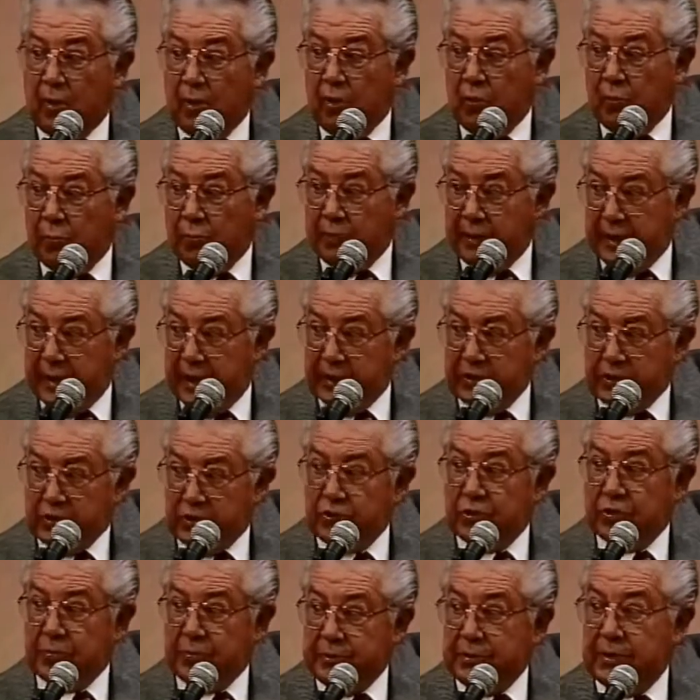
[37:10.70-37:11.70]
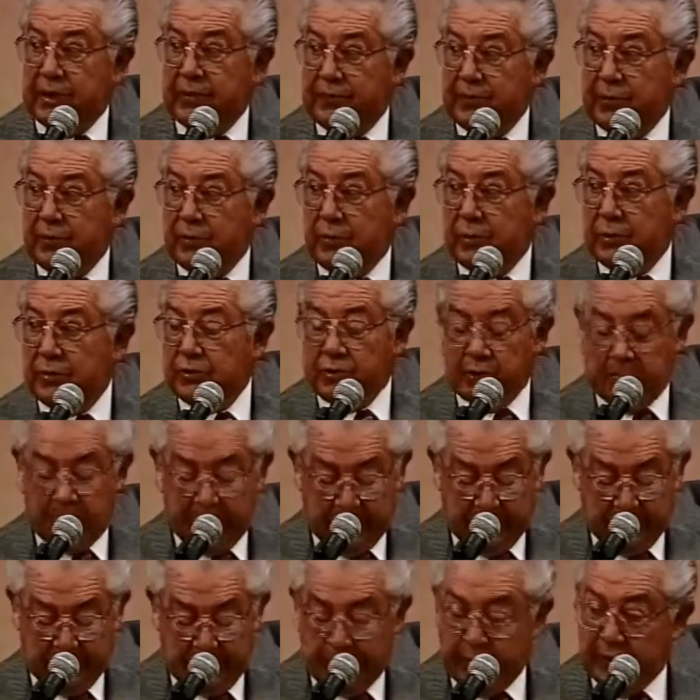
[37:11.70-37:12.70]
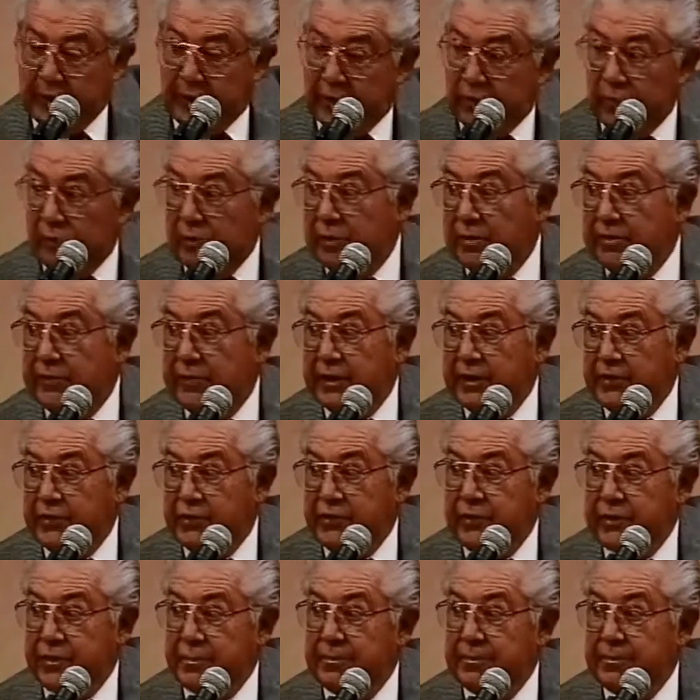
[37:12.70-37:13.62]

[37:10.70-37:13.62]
open to answer your specific question by July 1 next year.